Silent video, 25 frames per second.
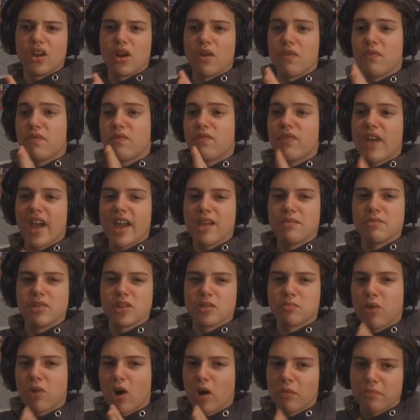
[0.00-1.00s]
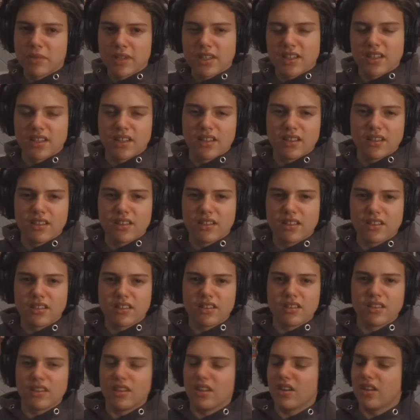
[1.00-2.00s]
famous poppy
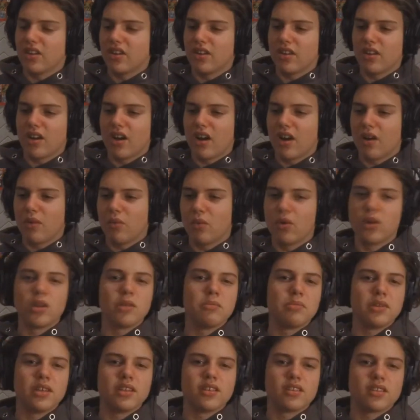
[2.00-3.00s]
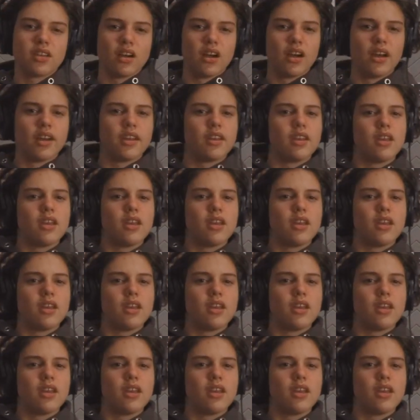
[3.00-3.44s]
wannabe side,